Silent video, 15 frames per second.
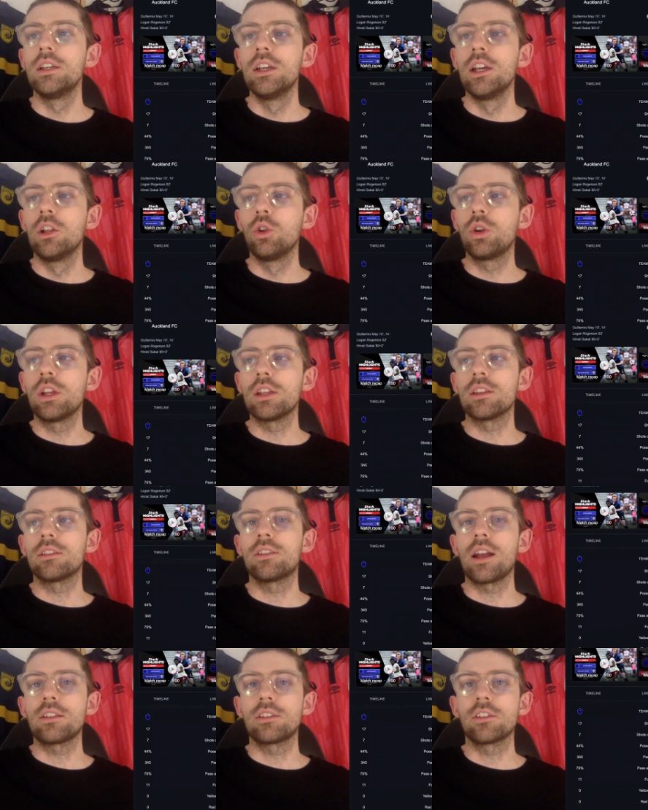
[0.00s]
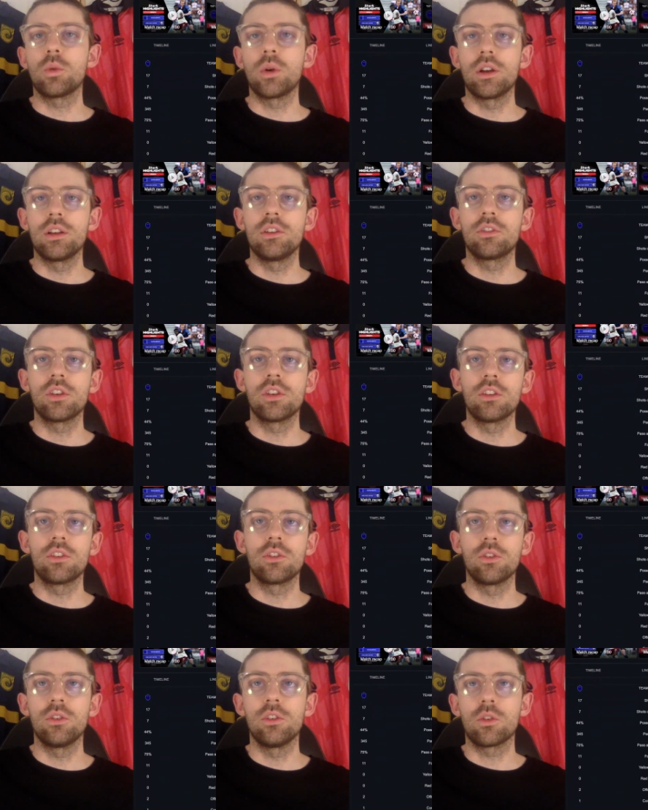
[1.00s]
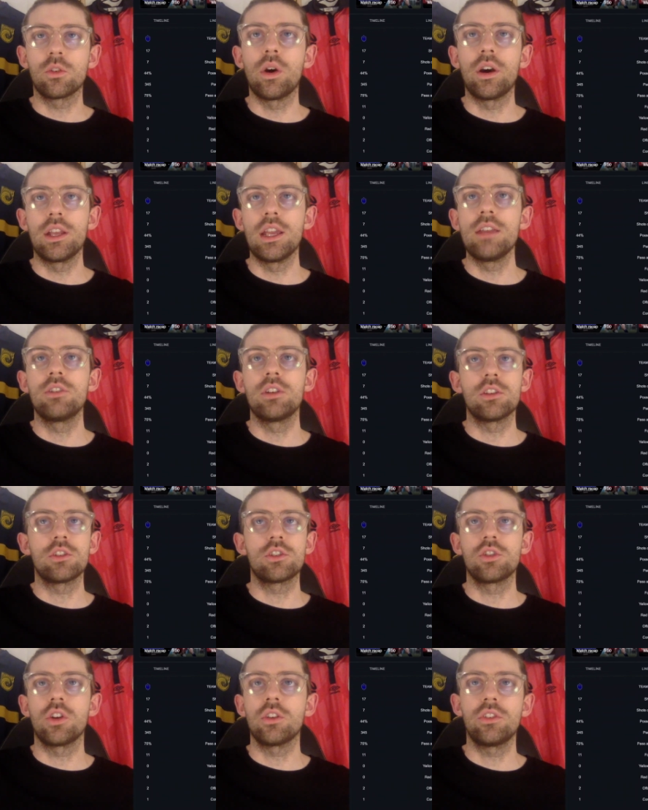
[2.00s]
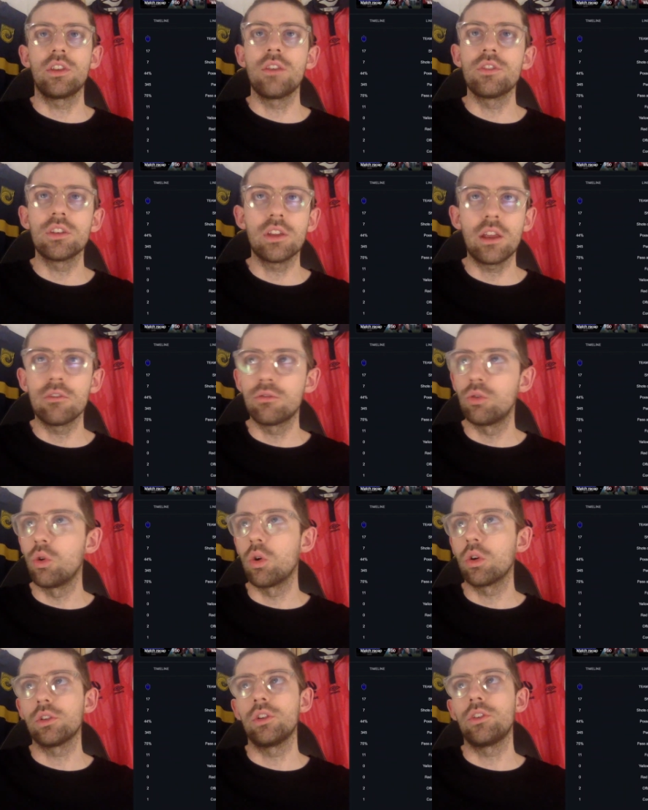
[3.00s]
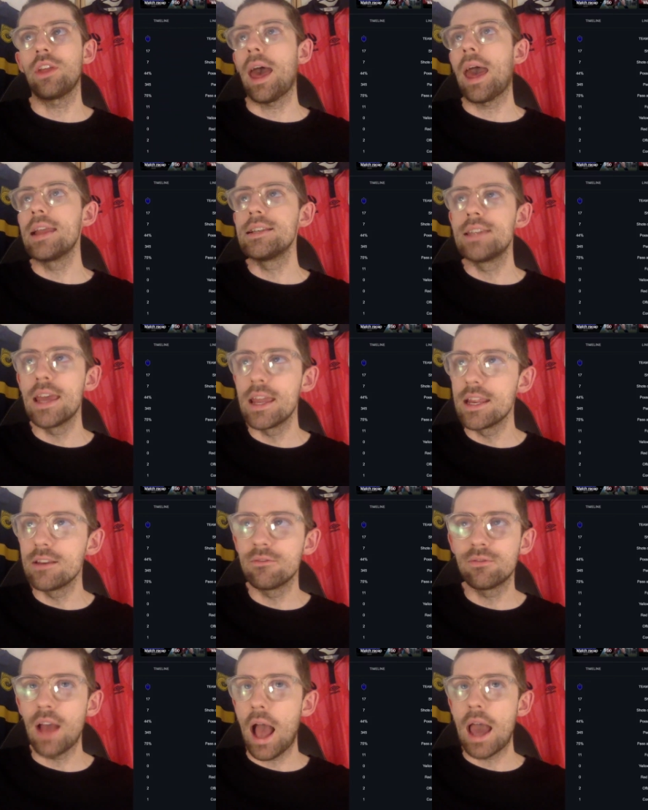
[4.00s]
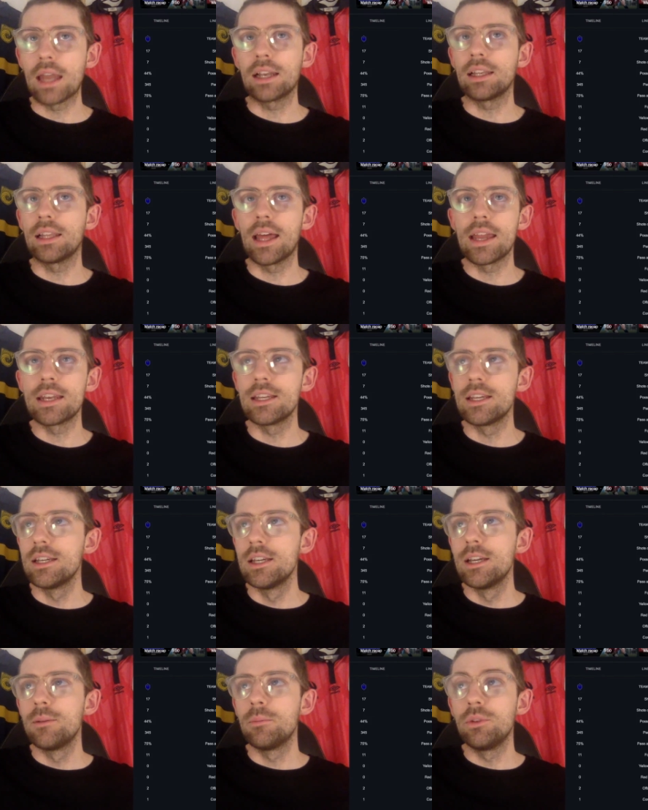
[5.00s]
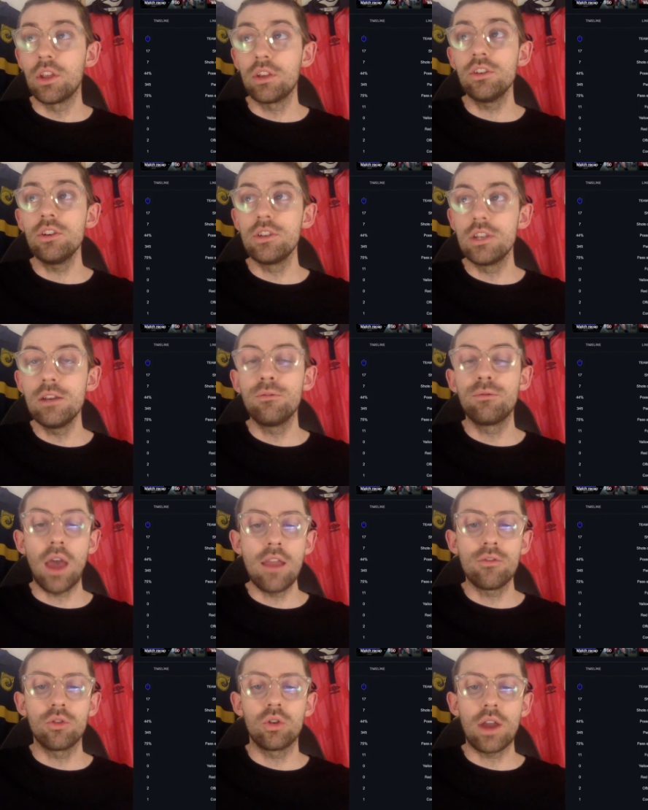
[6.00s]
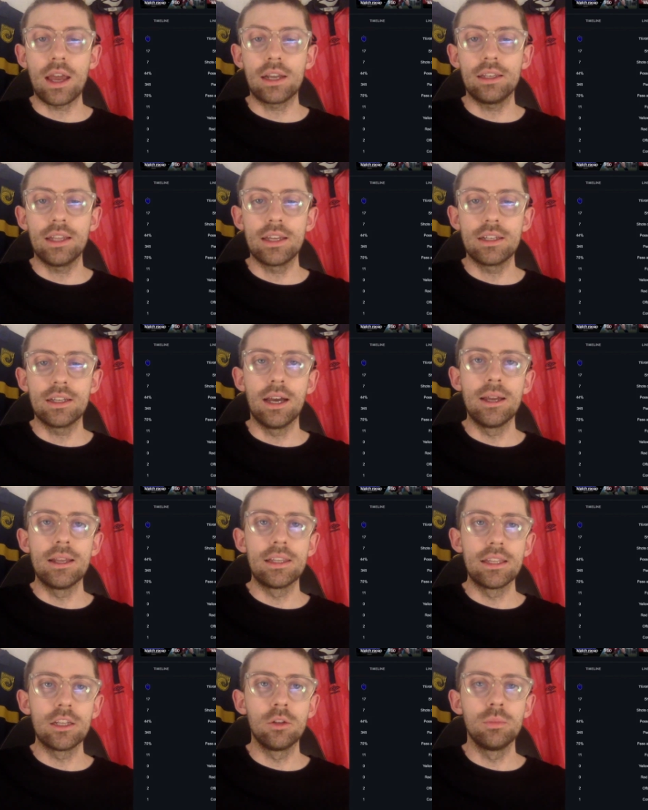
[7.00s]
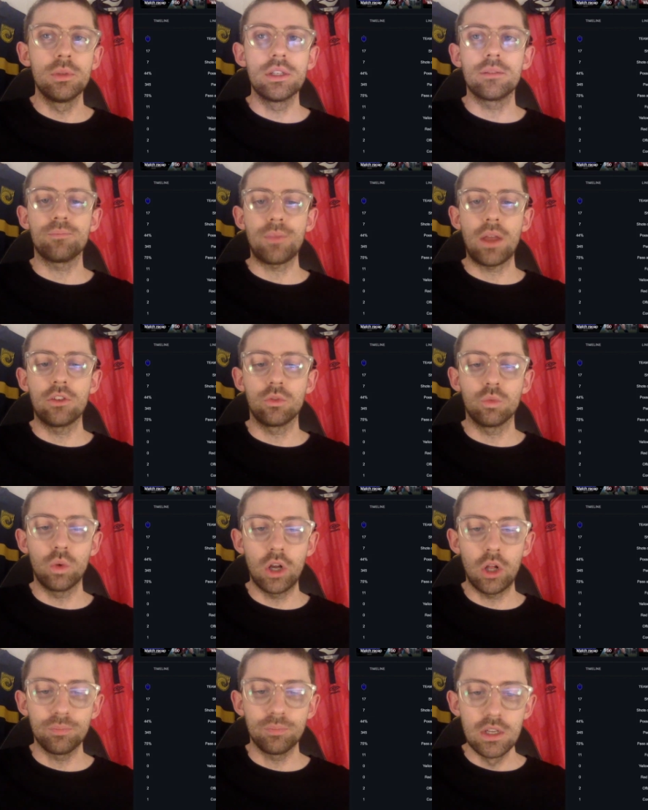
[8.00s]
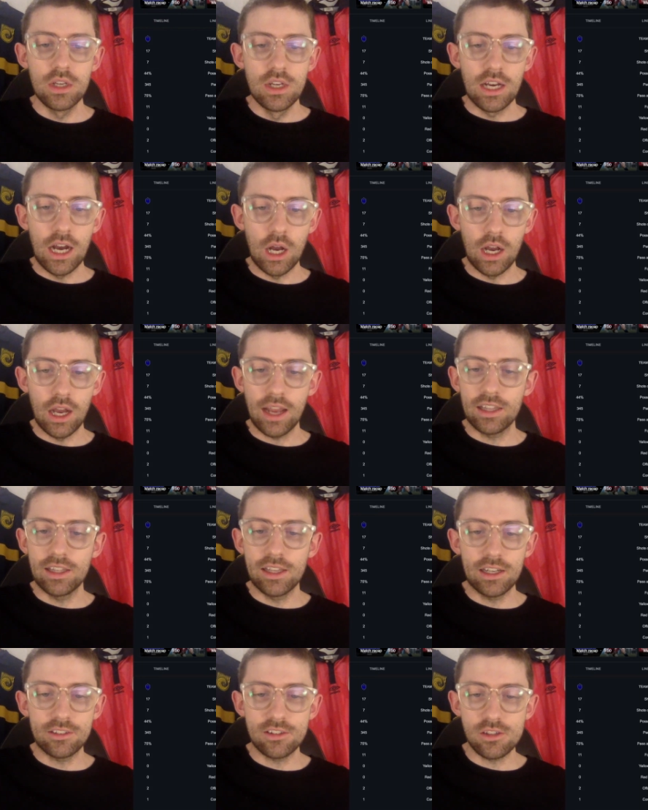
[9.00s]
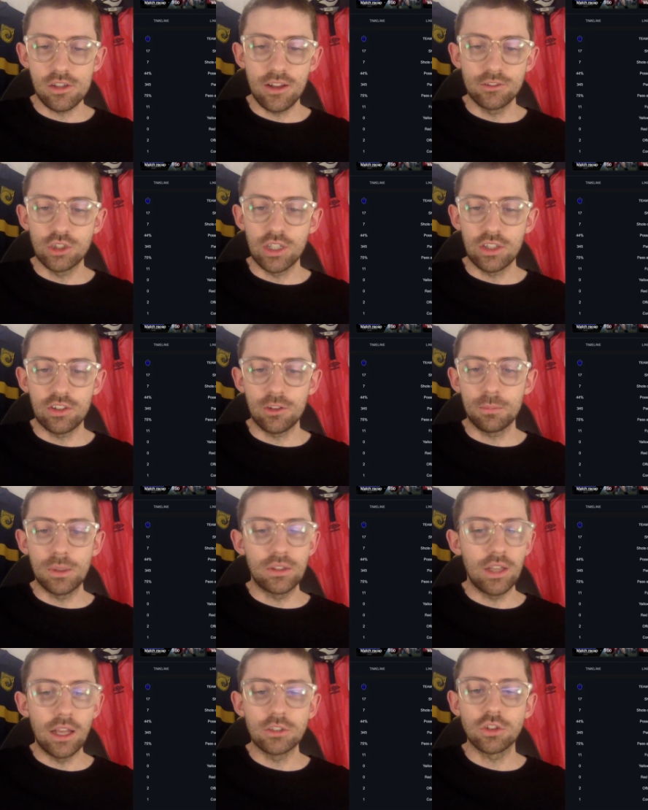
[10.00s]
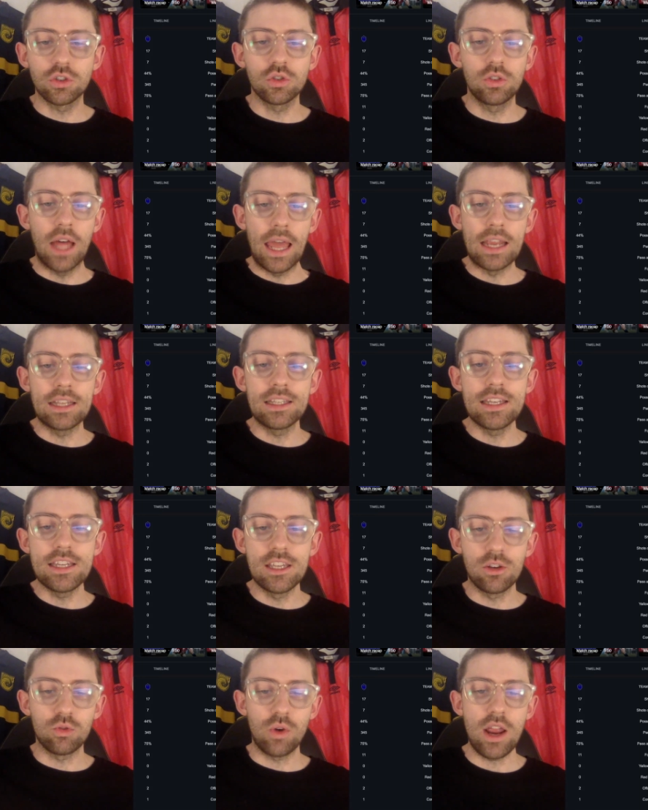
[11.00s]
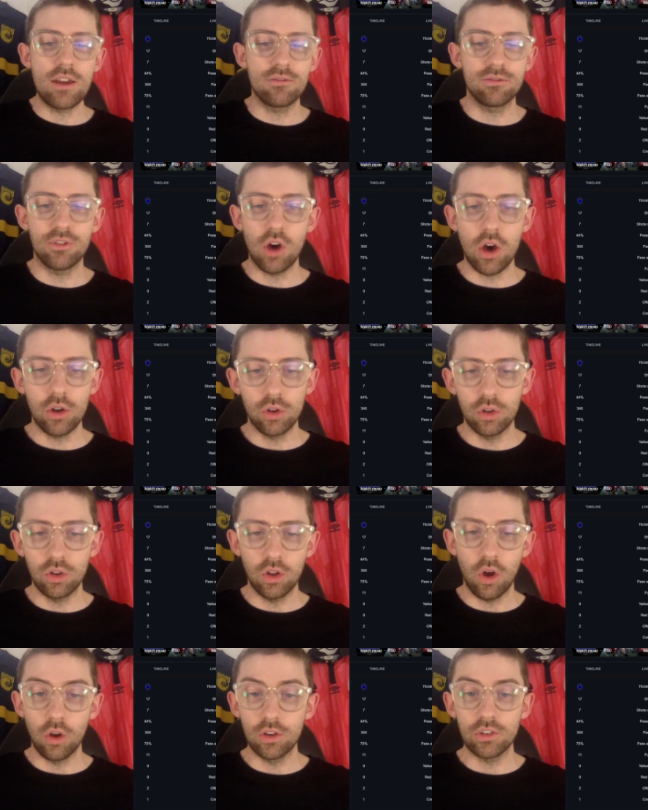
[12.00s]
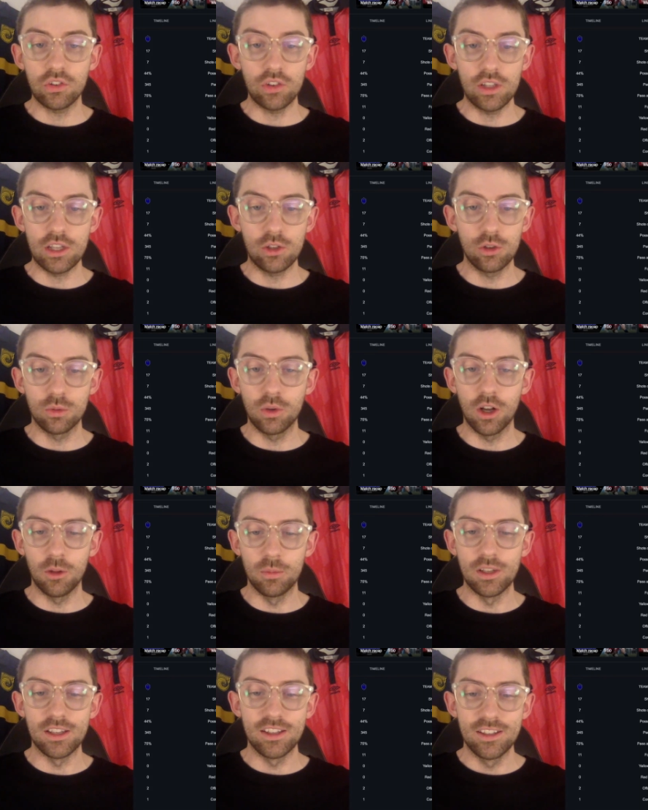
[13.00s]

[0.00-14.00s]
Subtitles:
Looking at the stats, it's quite interesting too. It's quite even at the shots. 17 for Auckland, 18 for Adelaide. Possession did favour Adelaide a little bit as well. A-League Edison in the live chat says potential A-League grand final. Honestly, it could well be.